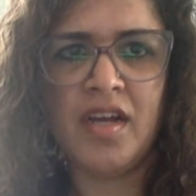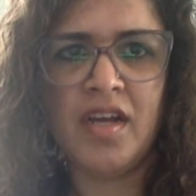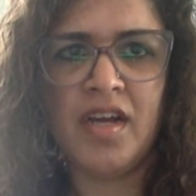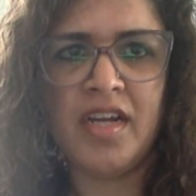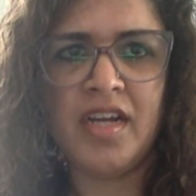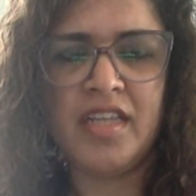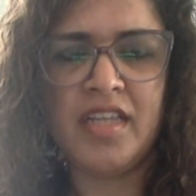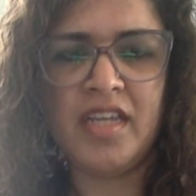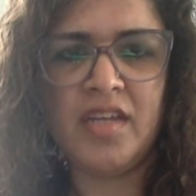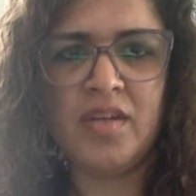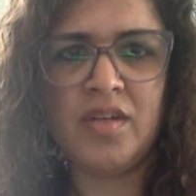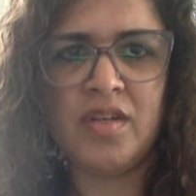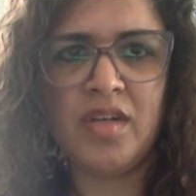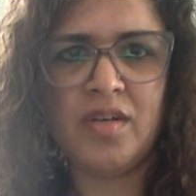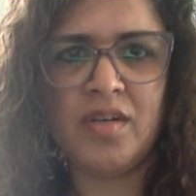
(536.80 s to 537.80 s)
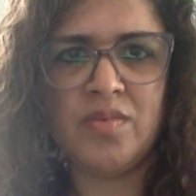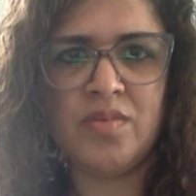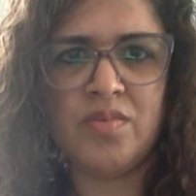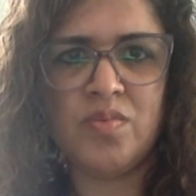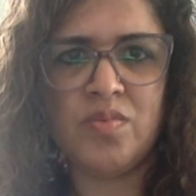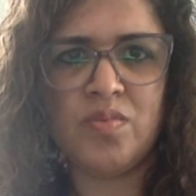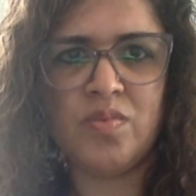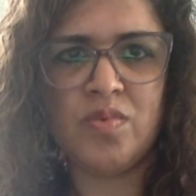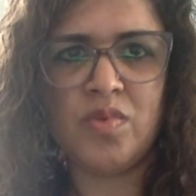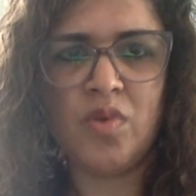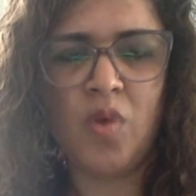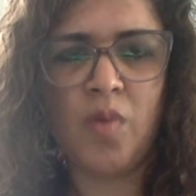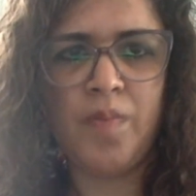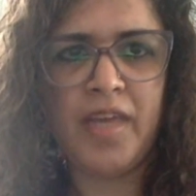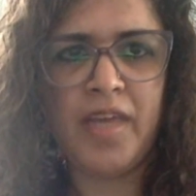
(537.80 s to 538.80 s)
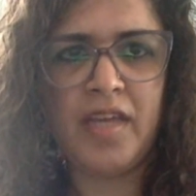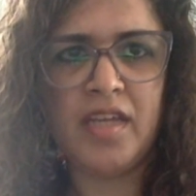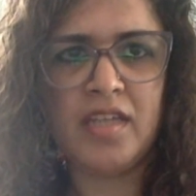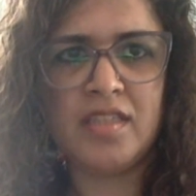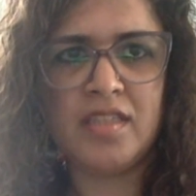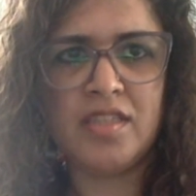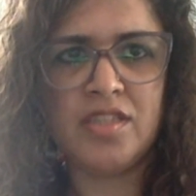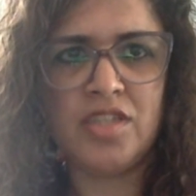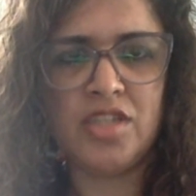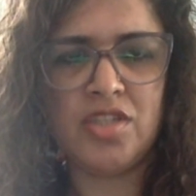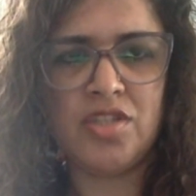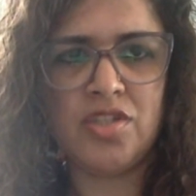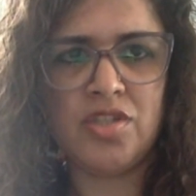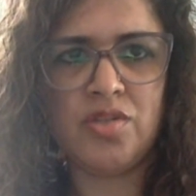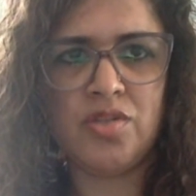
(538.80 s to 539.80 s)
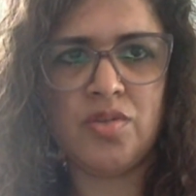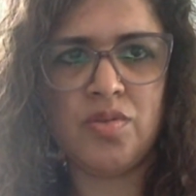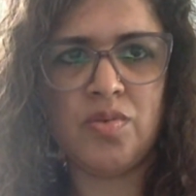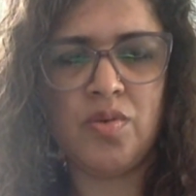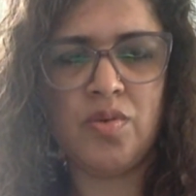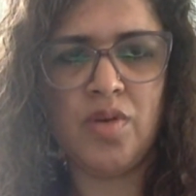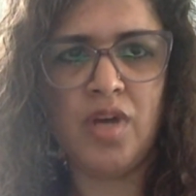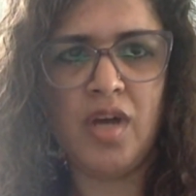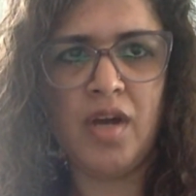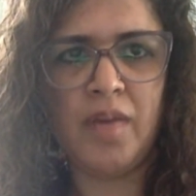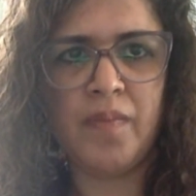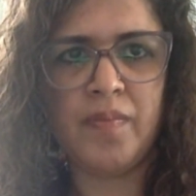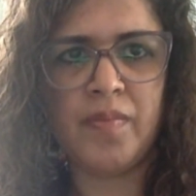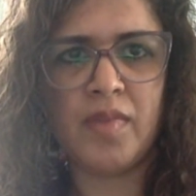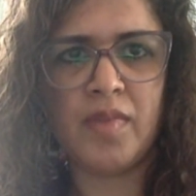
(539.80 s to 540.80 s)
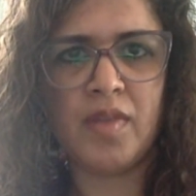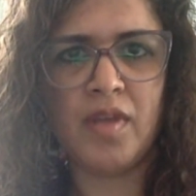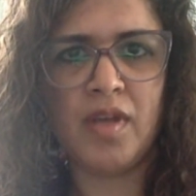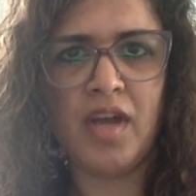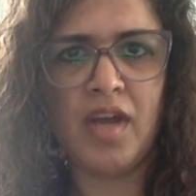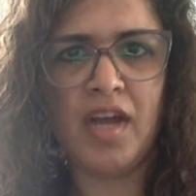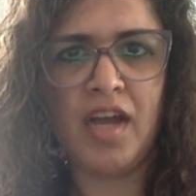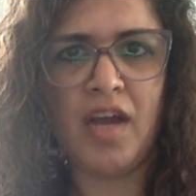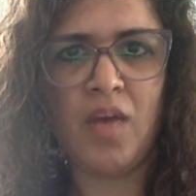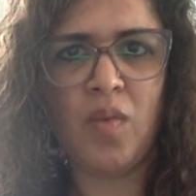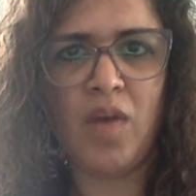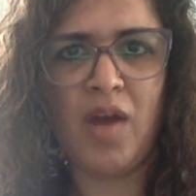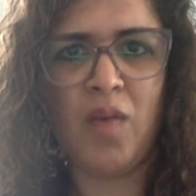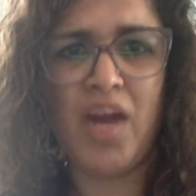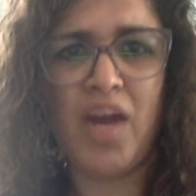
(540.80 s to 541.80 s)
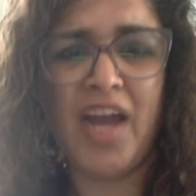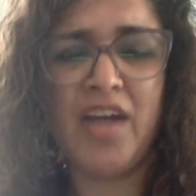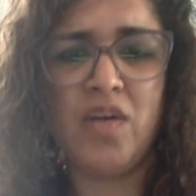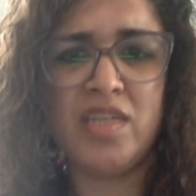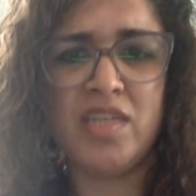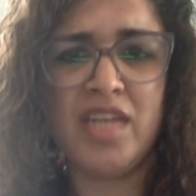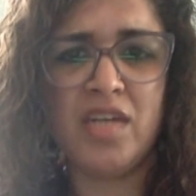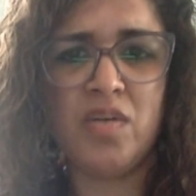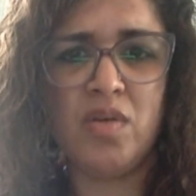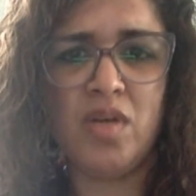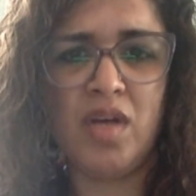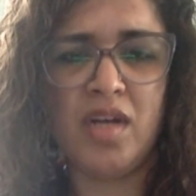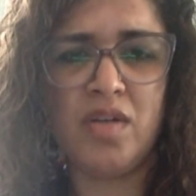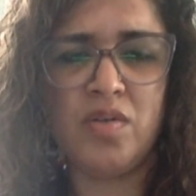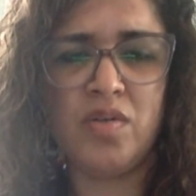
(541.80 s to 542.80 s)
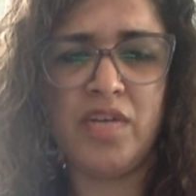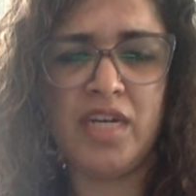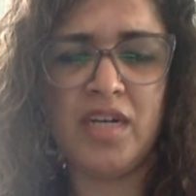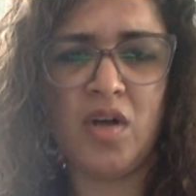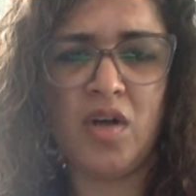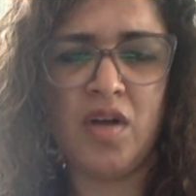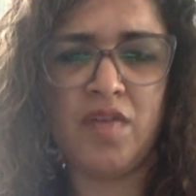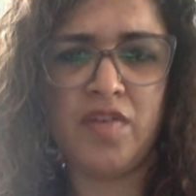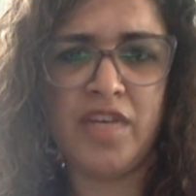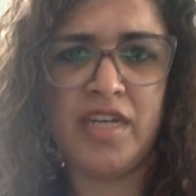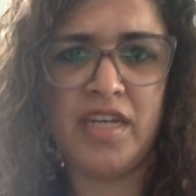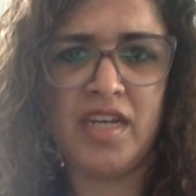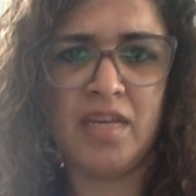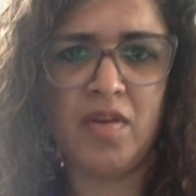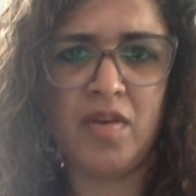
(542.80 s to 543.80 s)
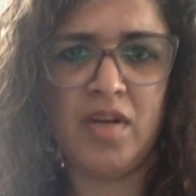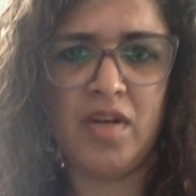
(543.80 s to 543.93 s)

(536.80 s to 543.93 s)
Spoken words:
I think coping is just to what I do is a lot of reading about